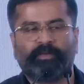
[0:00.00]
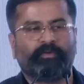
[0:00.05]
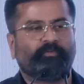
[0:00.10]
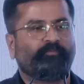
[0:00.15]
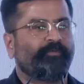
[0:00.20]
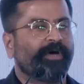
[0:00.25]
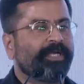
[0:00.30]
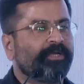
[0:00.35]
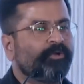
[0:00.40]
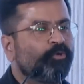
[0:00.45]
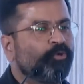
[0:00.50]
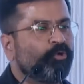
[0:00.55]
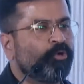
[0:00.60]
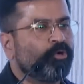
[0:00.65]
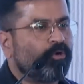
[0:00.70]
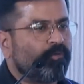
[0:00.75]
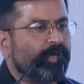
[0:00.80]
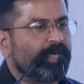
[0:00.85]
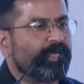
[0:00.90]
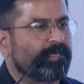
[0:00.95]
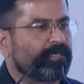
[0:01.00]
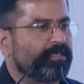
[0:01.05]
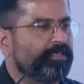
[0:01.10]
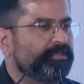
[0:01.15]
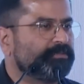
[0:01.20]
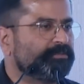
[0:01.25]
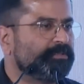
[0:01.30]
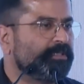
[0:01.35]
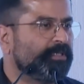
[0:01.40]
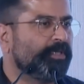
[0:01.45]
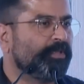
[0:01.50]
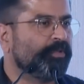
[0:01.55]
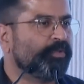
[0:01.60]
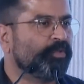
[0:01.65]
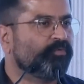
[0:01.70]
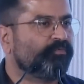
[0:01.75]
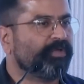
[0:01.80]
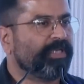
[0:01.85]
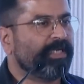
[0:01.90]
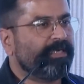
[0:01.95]
One good over,
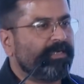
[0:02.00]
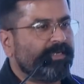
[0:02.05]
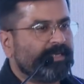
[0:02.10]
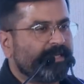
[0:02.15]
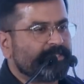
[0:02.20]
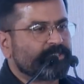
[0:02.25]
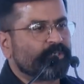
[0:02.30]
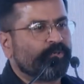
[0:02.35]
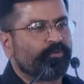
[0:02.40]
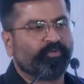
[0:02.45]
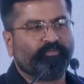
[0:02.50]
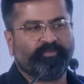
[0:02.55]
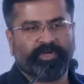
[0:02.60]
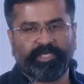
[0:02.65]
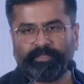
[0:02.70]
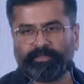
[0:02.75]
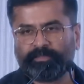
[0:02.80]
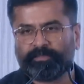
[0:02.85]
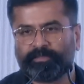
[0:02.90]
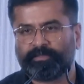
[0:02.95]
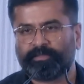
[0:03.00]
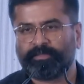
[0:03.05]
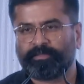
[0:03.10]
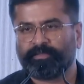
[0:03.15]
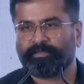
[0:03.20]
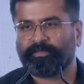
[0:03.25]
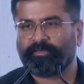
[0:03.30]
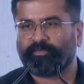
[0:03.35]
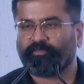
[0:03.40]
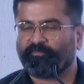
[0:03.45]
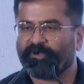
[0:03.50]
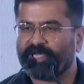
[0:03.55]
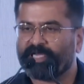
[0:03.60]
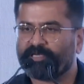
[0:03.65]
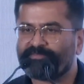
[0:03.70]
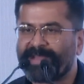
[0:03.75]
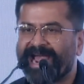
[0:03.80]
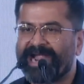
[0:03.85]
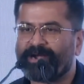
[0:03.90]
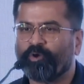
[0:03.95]
you feel India is going to win.
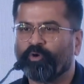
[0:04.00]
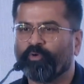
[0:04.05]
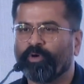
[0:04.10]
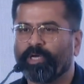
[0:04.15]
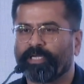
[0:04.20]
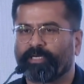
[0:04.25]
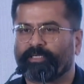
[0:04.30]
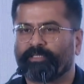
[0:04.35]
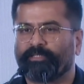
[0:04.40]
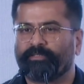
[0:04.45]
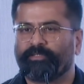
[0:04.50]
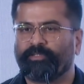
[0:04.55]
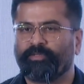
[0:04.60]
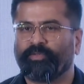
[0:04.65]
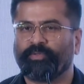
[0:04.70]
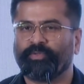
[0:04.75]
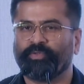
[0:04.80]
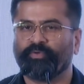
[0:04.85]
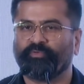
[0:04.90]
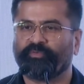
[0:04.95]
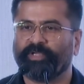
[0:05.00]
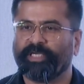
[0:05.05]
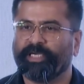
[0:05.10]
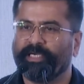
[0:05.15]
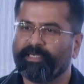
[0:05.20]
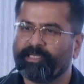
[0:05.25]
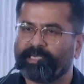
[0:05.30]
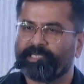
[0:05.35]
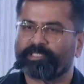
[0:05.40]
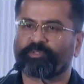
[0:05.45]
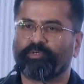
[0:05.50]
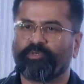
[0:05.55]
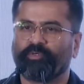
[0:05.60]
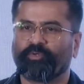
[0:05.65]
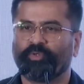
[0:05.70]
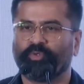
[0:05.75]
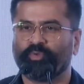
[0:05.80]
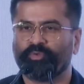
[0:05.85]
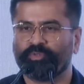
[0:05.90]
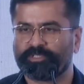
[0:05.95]
One bad over, you feel India is going
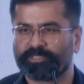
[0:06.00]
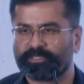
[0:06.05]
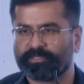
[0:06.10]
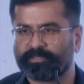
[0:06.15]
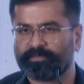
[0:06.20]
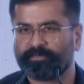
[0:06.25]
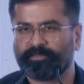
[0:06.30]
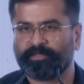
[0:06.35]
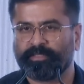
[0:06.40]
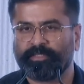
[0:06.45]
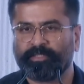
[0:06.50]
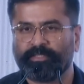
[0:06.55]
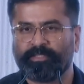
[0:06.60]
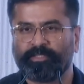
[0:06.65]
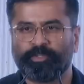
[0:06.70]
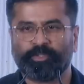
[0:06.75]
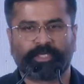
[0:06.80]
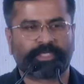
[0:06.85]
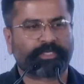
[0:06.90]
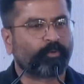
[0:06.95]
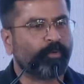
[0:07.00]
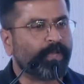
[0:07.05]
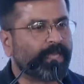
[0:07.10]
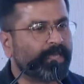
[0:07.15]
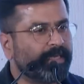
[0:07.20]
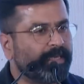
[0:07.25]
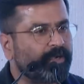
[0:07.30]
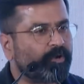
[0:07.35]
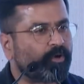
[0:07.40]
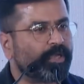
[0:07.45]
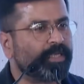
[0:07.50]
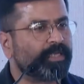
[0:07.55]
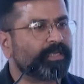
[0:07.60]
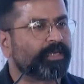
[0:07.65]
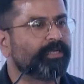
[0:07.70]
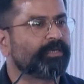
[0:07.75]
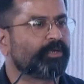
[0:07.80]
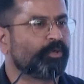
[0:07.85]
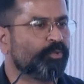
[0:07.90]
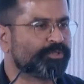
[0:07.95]
to lose. You are quickly drawing
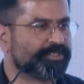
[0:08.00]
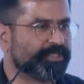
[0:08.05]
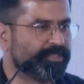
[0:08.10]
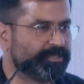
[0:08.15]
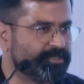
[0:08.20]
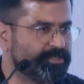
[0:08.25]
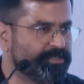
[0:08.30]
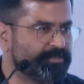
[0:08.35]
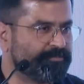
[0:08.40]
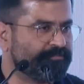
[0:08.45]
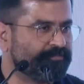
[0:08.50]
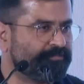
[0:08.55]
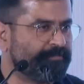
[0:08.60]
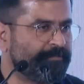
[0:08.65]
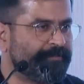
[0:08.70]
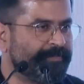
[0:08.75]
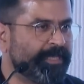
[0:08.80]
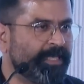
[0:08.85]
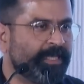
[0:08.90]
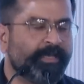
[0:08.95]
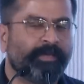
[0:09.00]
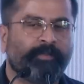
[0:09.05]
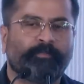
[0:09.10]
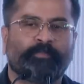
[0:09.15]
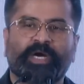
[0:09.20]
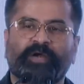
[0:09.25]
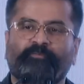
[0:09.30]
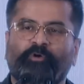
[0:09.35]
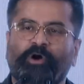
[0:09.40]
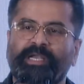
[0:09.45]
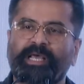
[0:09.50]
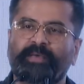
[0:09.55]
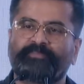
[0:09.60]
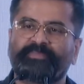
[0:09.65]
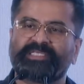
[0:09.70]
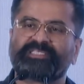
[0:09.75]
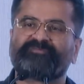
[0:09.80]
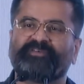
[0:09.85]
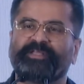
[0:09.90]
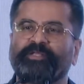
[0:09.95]
conclusions. But what
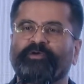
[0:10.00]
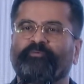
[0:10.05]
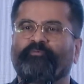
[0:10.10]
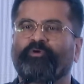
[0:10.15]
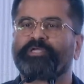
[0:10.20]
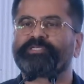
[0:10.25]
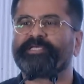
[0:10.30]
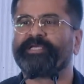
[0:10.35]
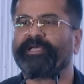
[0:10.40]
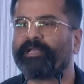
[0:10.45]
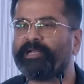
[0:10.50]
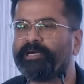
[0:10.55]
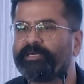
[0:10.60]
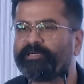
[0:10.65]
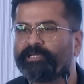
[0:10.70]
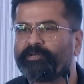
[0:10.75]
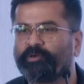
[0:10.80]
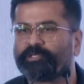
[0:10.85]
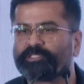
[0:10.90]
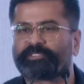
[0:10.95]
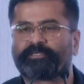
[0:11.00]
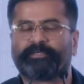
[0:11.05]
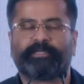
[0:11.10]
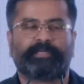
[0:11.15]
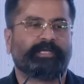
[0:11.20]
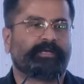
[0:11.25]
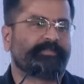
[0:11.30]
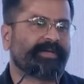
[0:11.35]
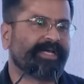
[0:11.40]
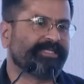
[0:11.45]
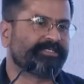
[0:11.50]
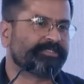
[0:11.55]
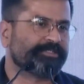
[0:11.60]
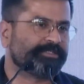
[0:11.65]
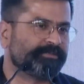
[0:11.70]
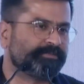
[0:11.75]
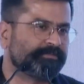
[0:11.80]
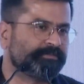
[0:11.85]
happens when you watch England and Australia match?